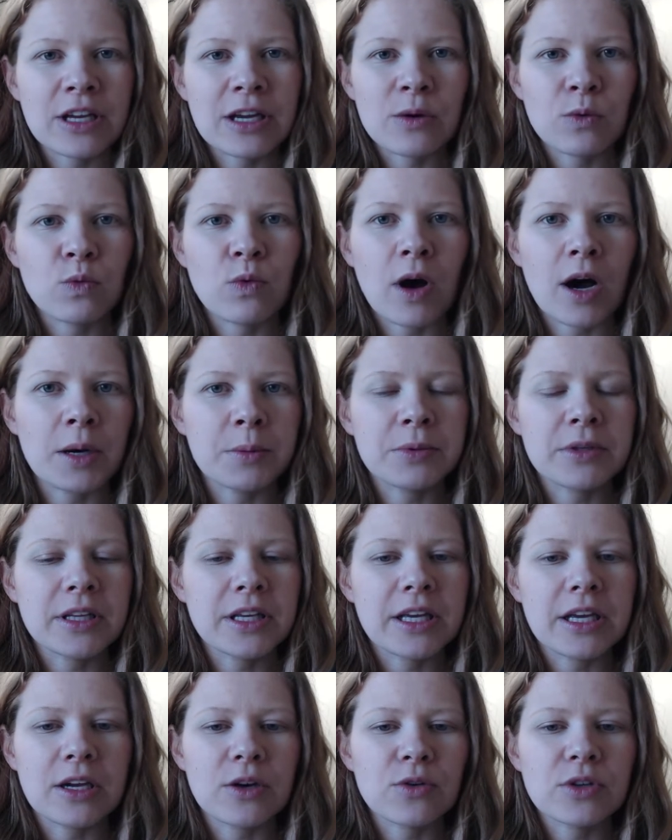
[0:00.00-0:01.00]
get
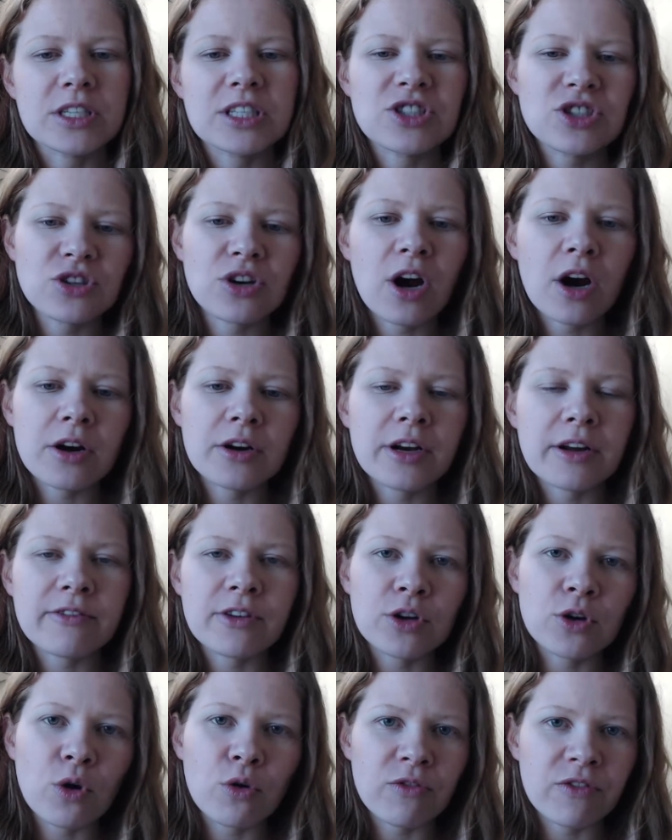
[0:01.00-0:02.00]
wobbly or did your heart
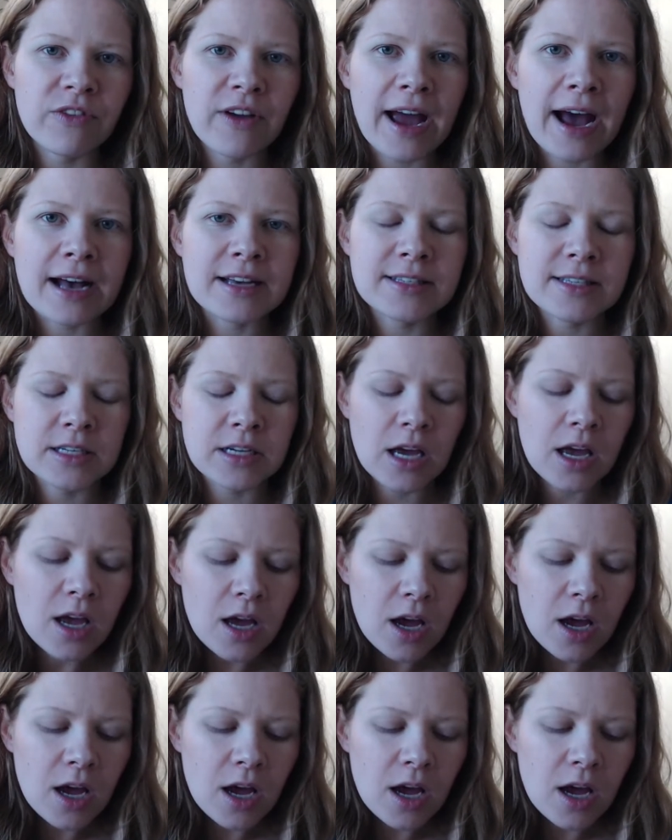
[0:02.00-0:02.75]
ever go fast?